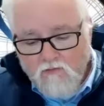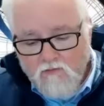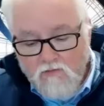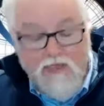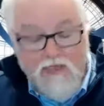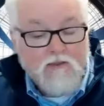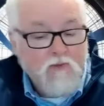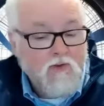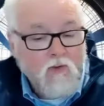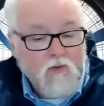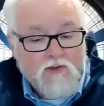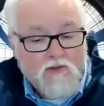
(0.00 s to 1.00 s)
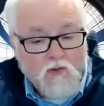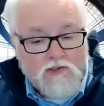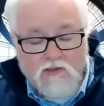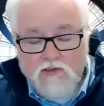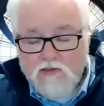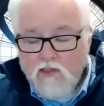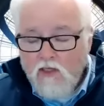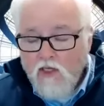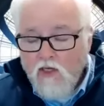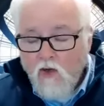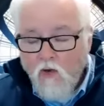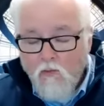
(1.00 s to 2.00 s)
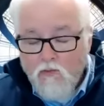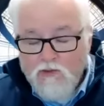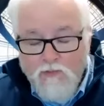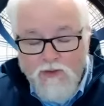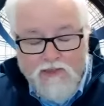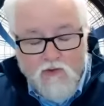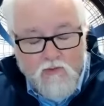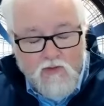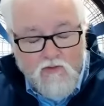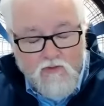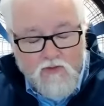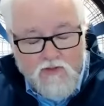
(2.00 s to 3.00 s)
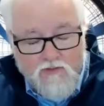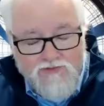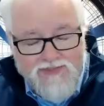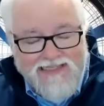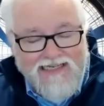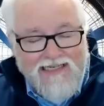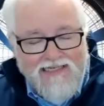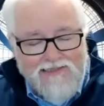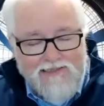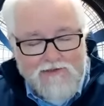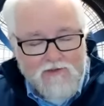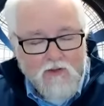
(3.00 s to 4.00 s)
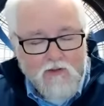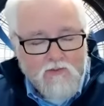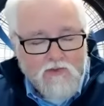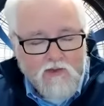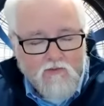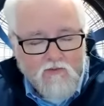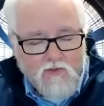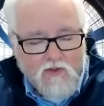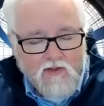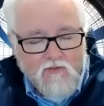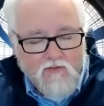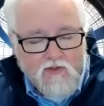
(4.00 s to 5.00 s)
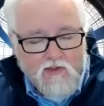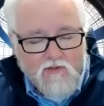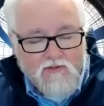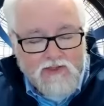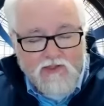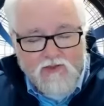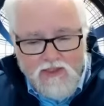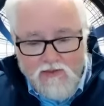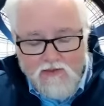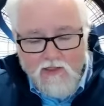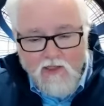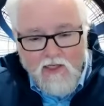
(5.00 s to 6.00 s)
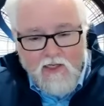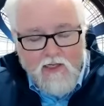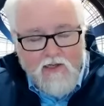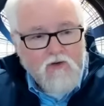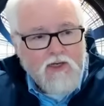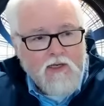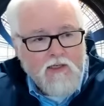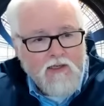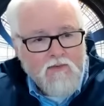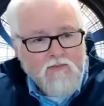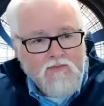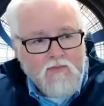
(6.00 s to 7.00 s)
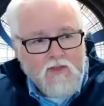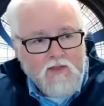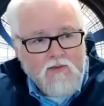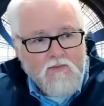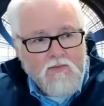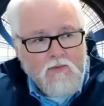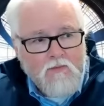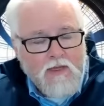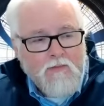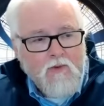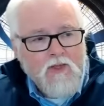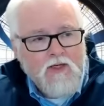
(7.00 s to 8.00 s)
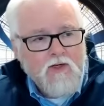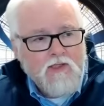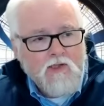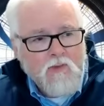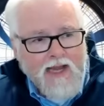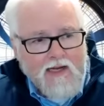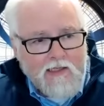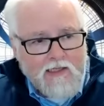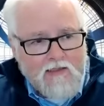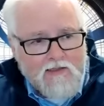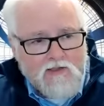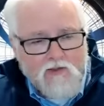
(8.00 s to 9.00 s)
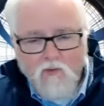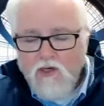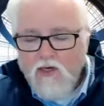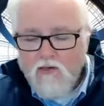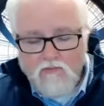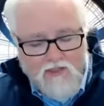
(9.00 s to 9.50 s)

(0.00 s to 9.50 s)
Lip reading: possible career choices, whole spectrum of needs in terms of skill sets. You need people that are going to do analytics, where the